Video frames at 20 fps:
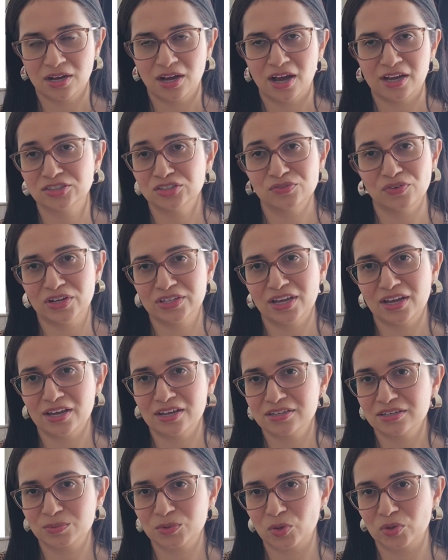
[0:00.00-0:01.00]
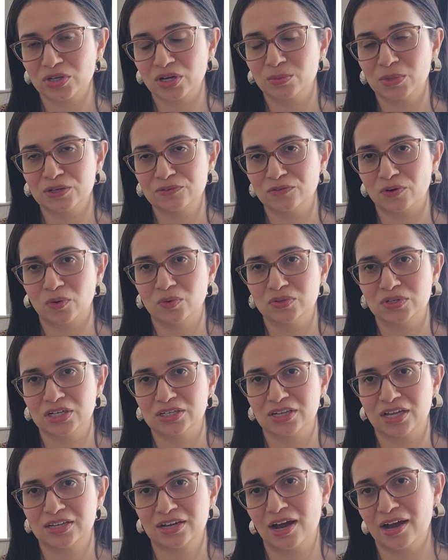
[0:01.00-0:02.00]
I just find that I end up going on my phone
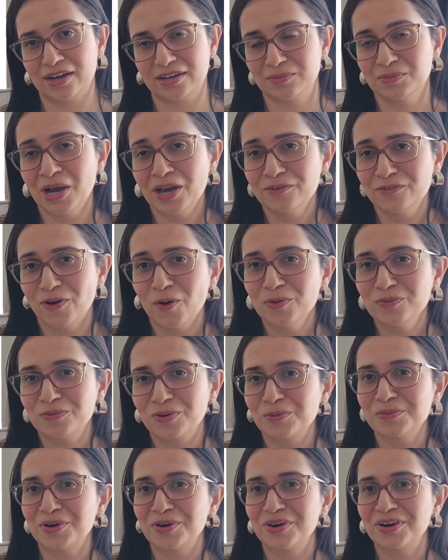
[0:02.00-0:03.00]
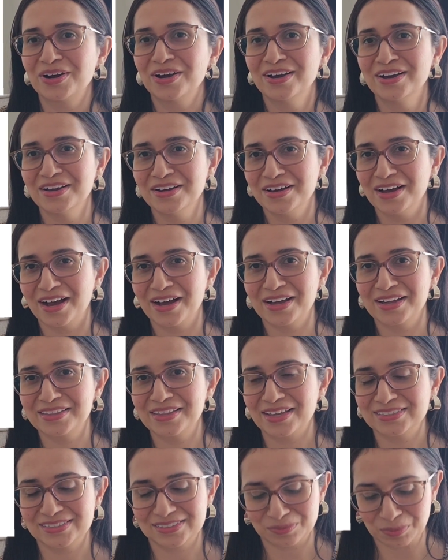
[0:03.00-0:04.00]
and like hiding my phone from her.
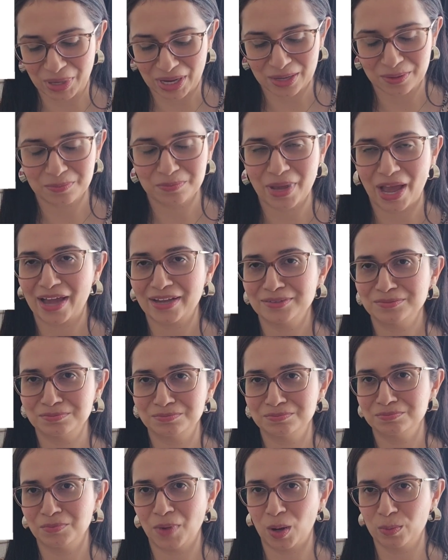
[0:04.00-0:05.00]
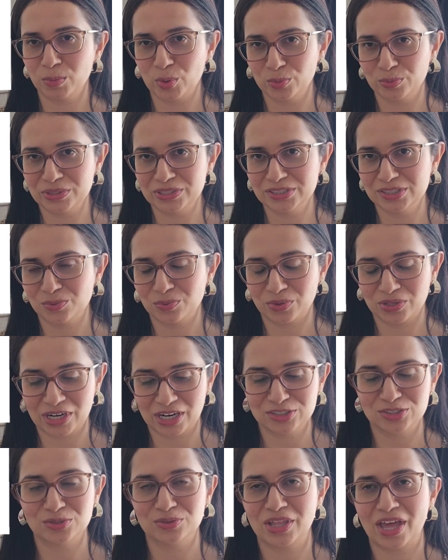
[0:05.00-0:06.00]
That's my bad mom moment when
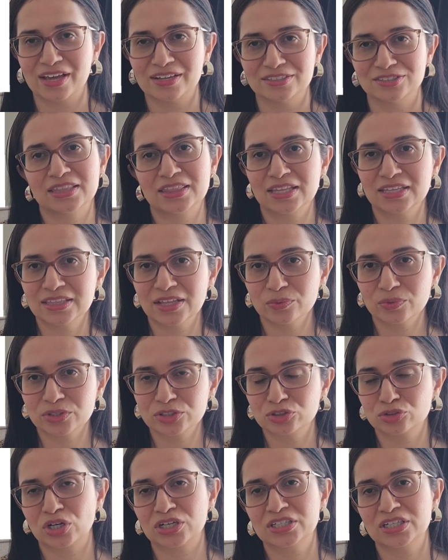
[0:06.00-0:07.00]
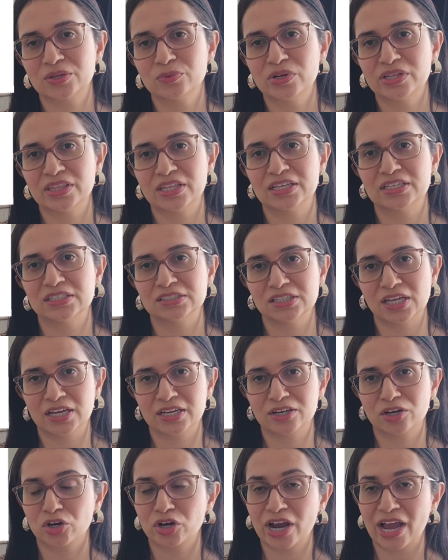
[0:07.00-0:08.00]
I do that. The thing that we're struggling with is
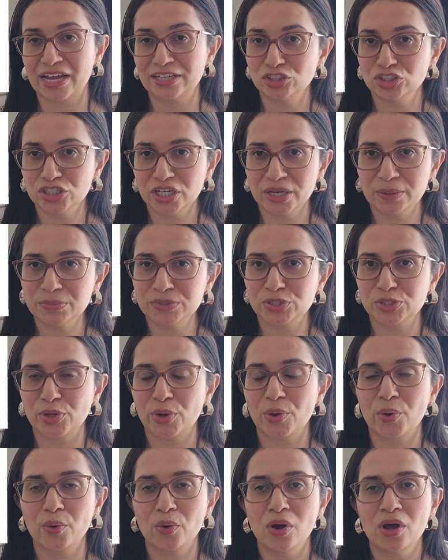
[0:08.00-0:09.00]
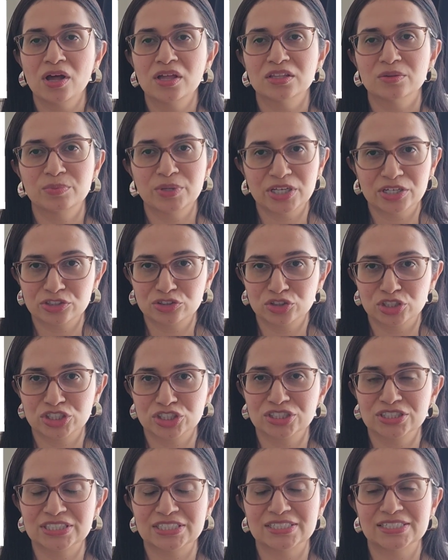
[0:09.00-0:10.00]
like her head shape. So the
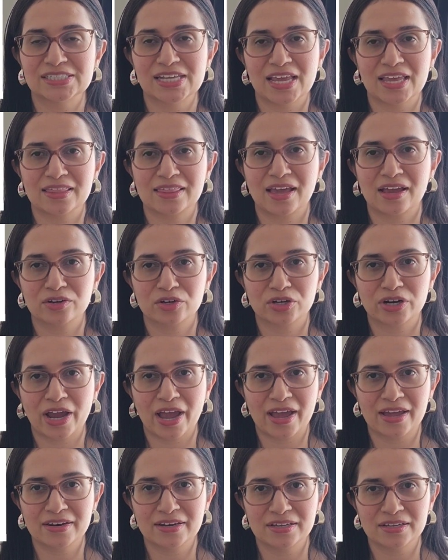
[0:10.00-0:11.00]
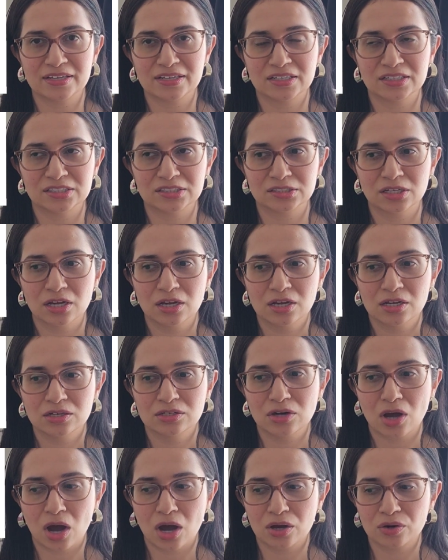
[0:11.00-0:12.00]
pediatrician did say that her head is
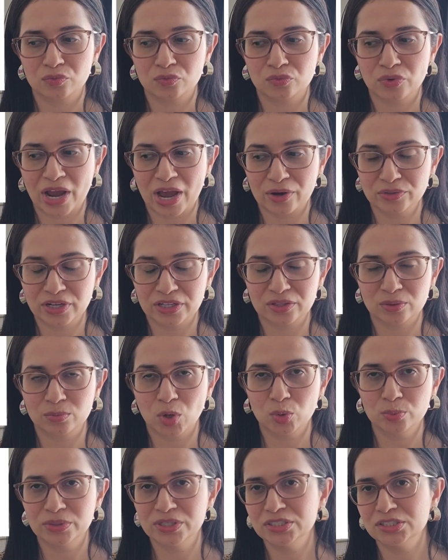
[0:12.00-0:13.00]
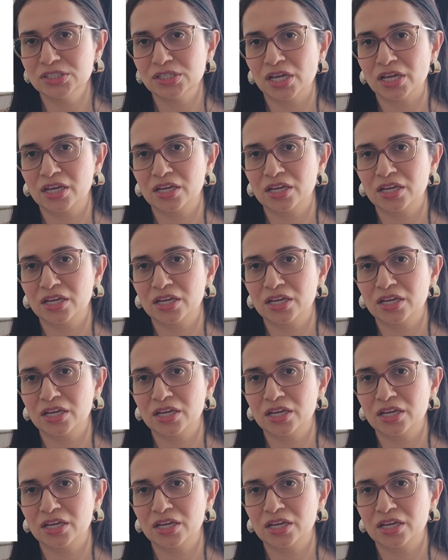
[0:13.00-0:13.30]
not round at the moment,